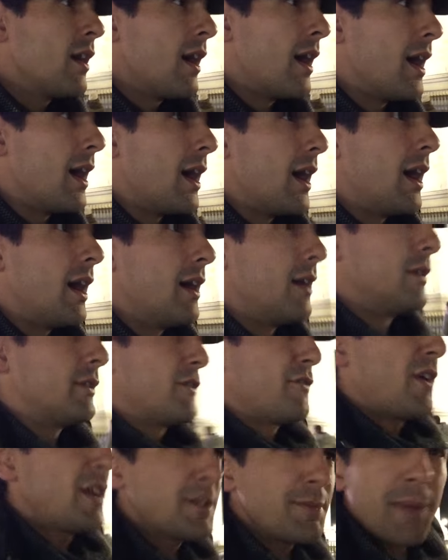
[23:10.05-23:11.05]
Uh,
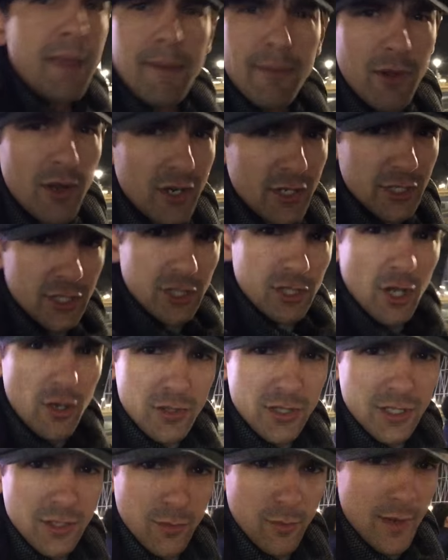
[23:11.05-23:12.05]
the French people are so
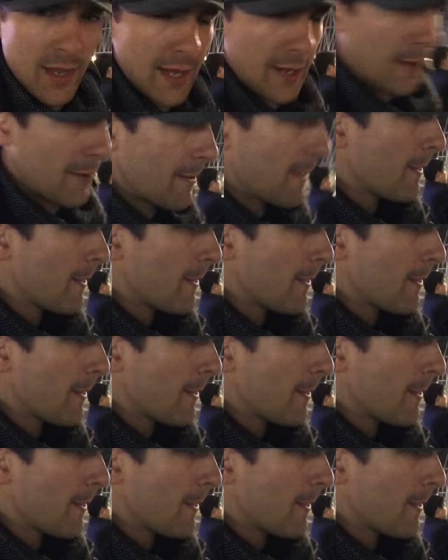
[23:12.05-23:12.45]
sweet.